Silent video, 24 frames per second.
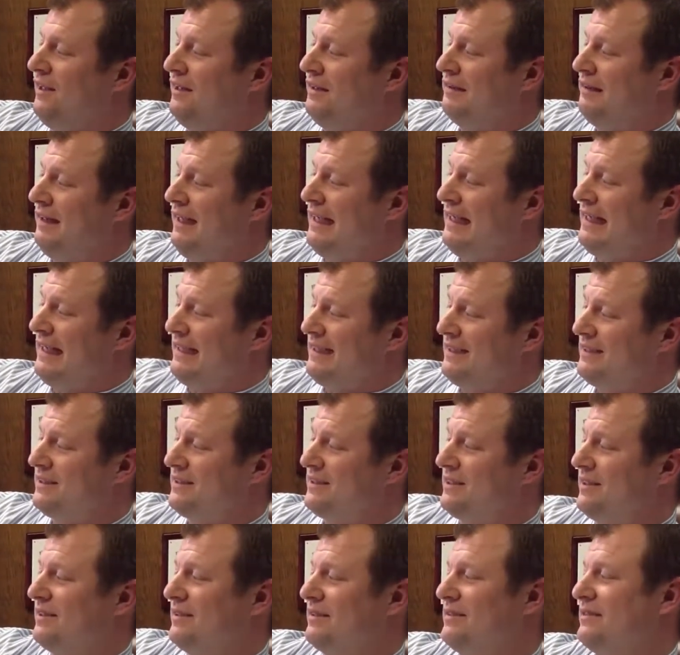
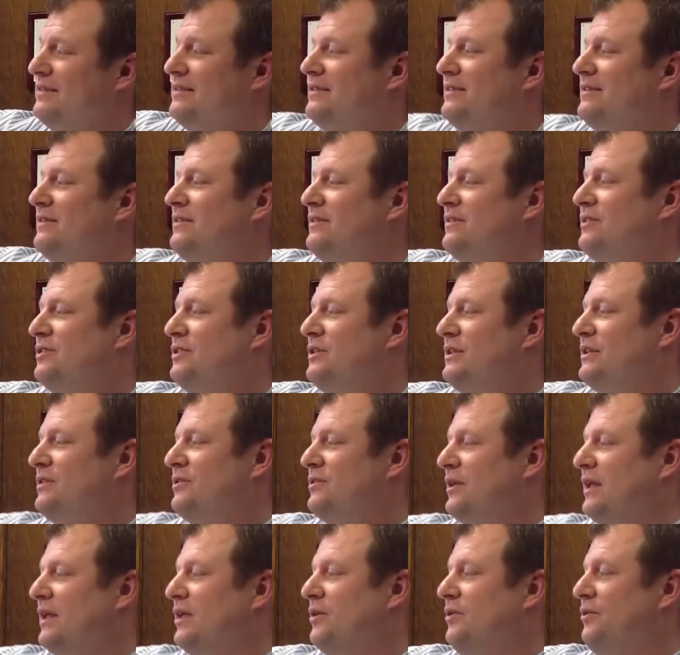"Next," she
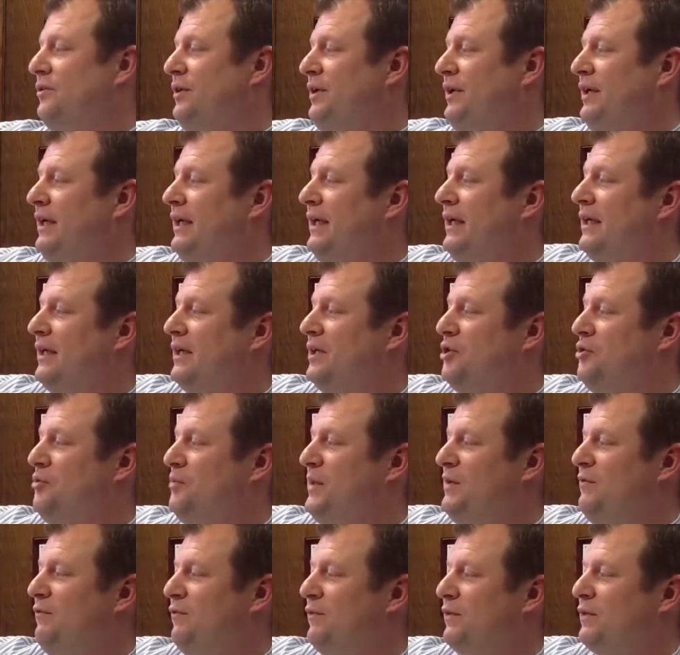crowed, "you
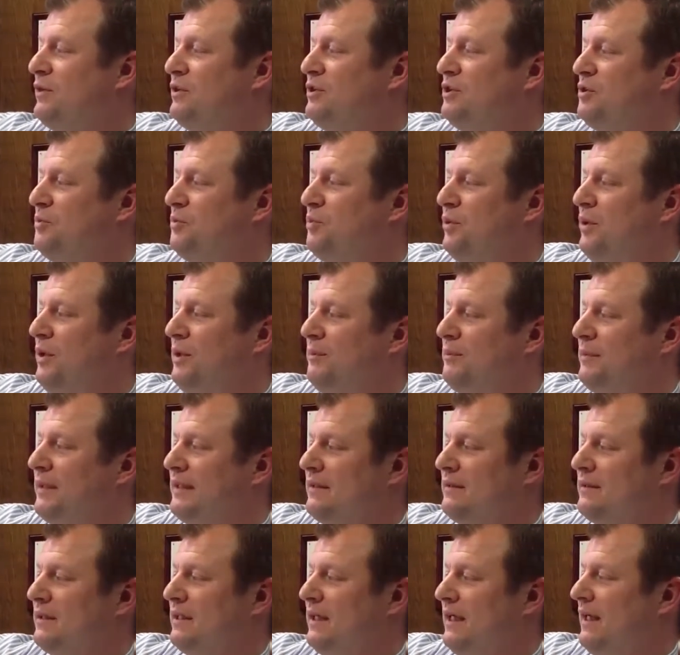be first to put
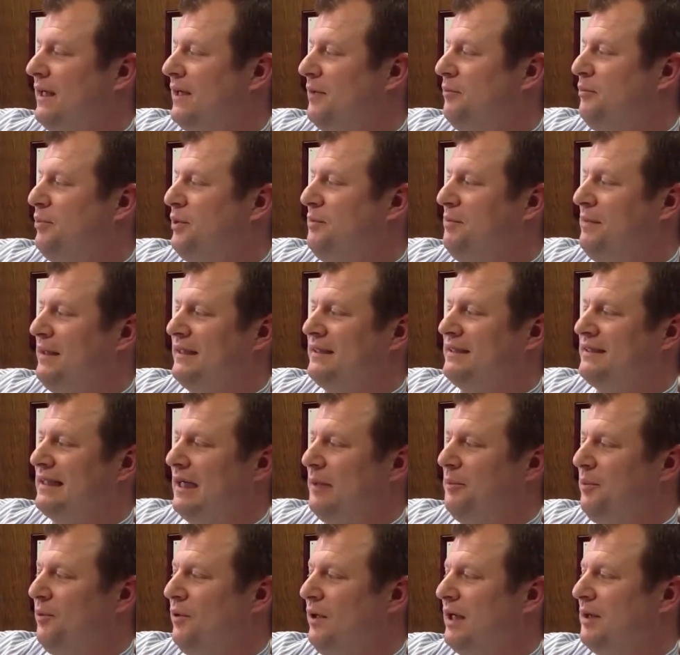my
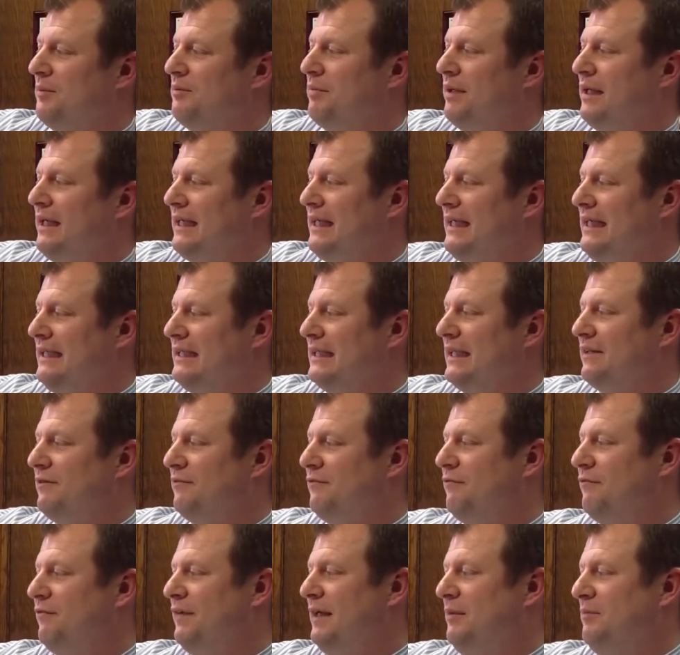supper in a bucket and
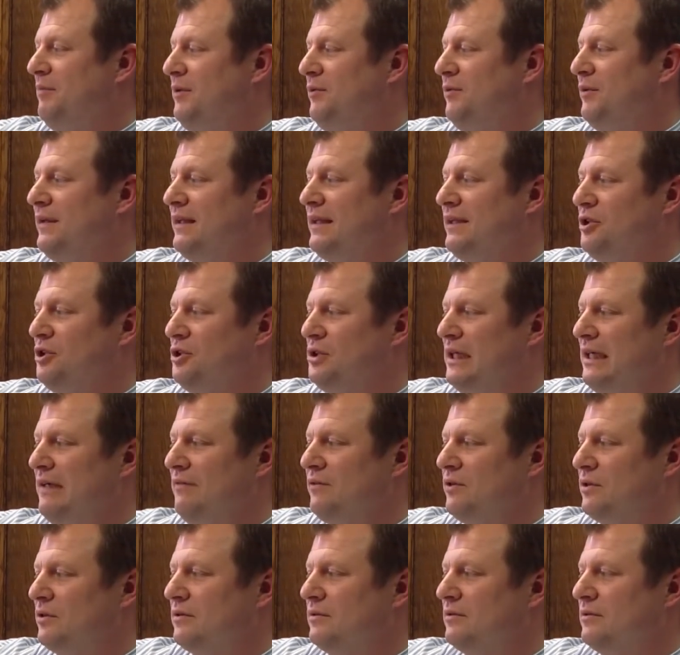feed me with a
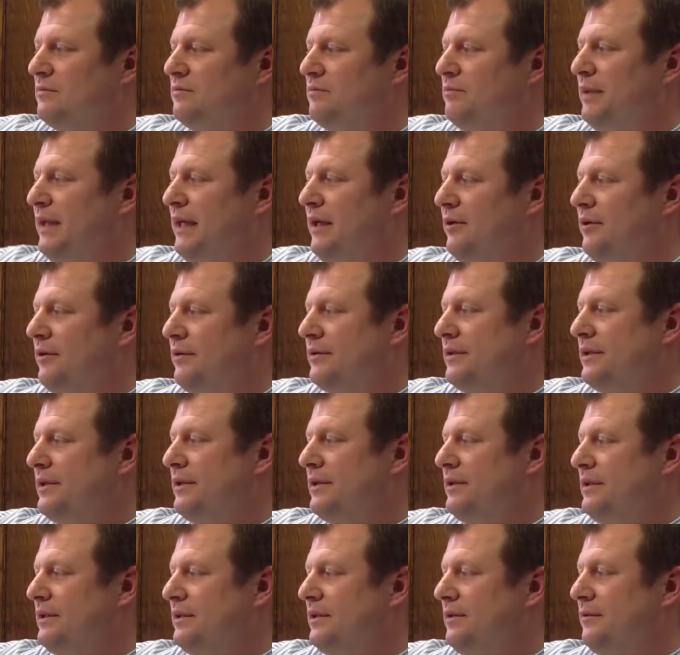shovel." Pinkerton
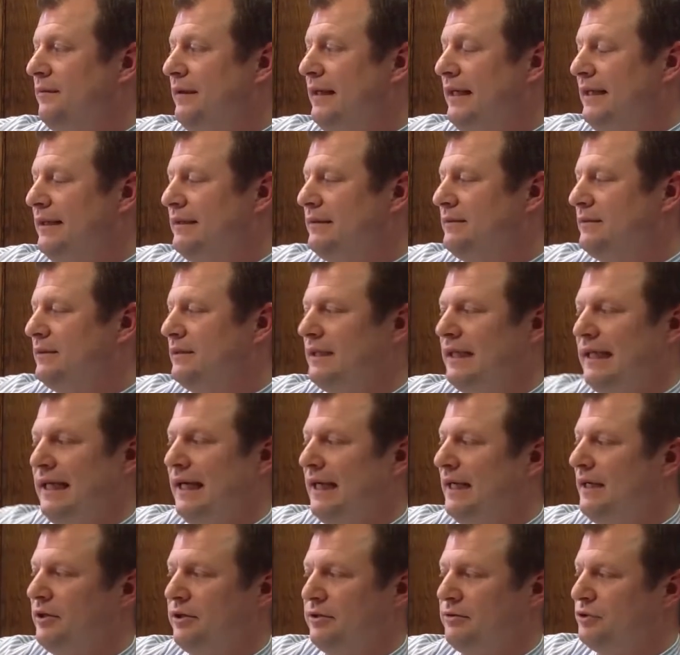looked around. He
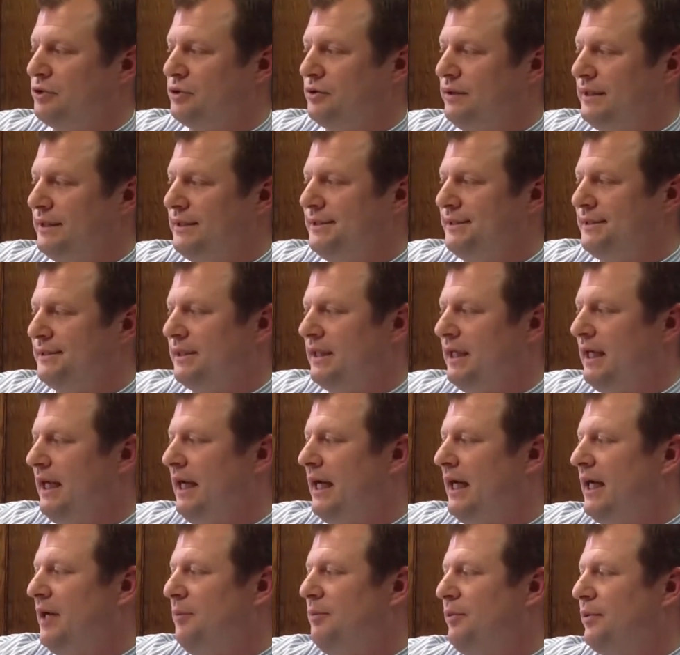had no choice.
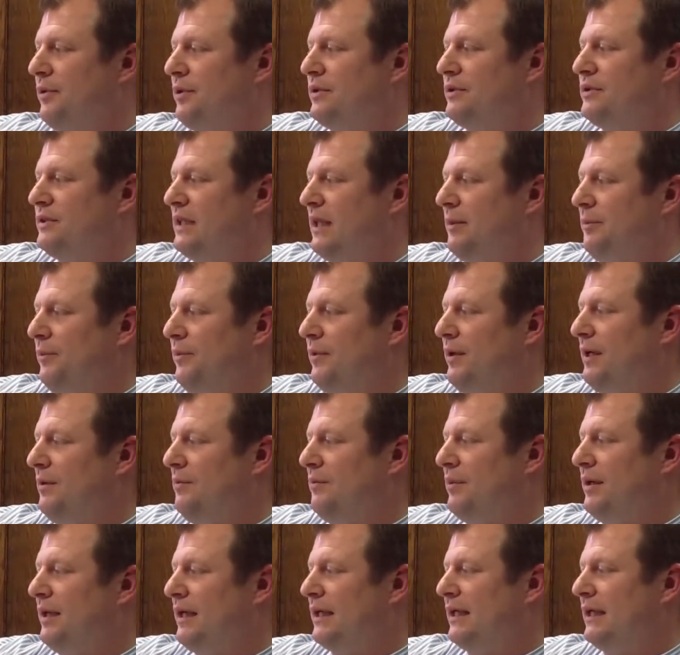He put her supper in a
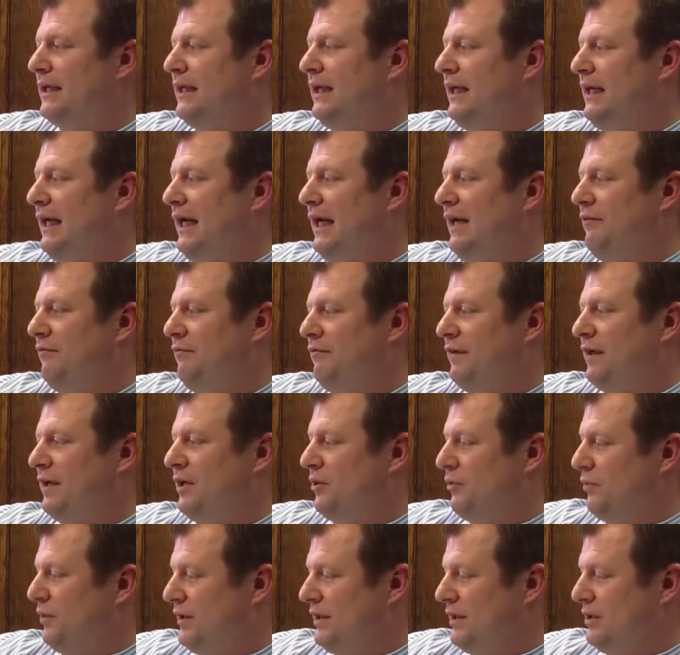bucket and fed
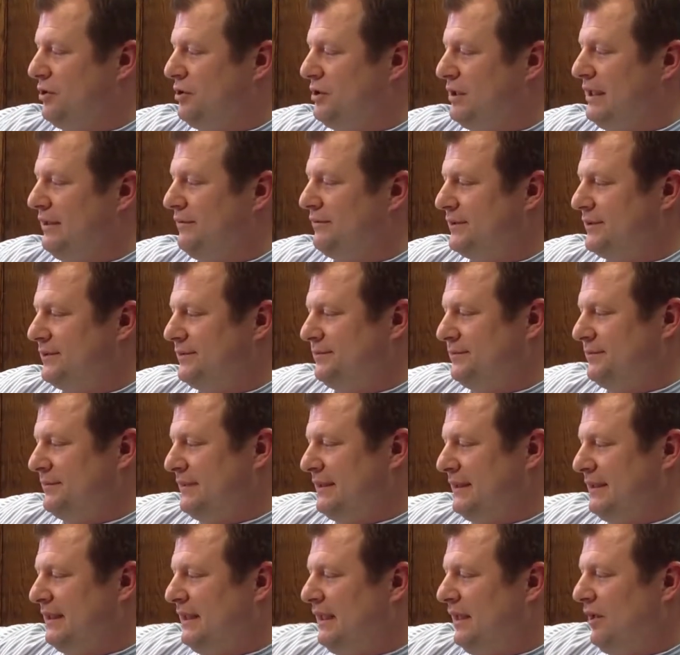her with a shovel.
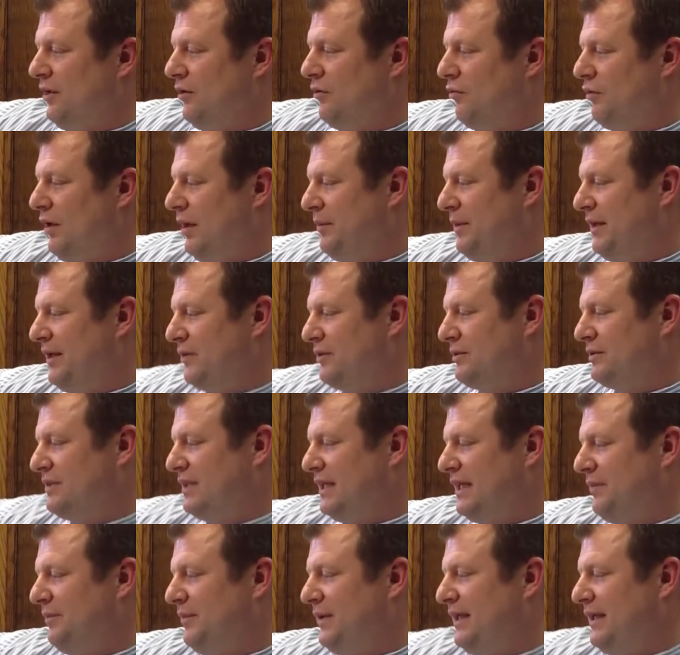Rubbing her
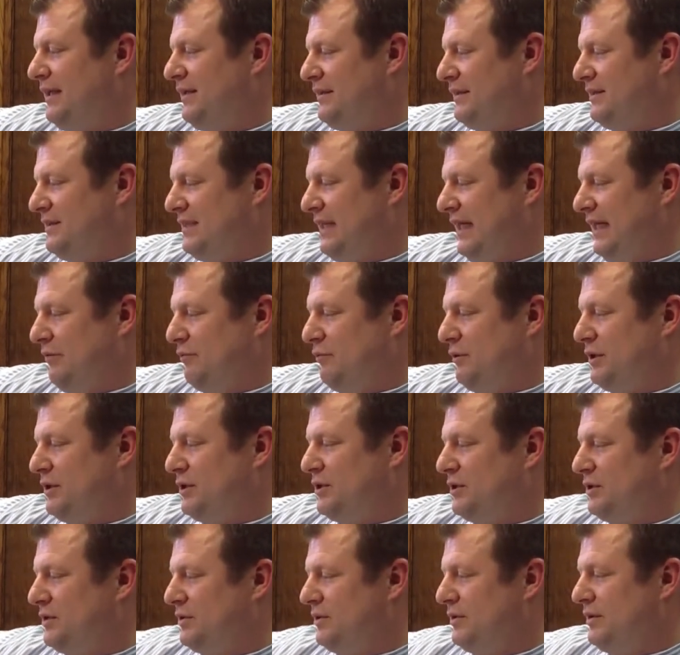tummy, the
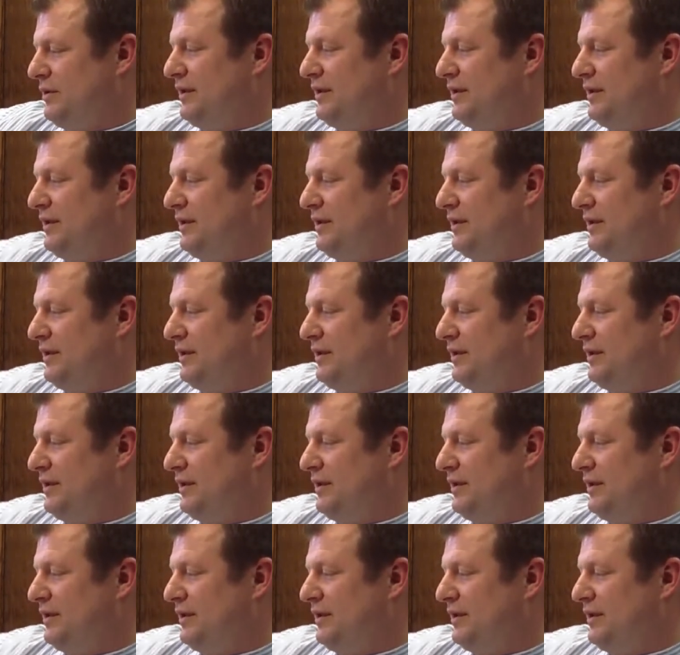sandwich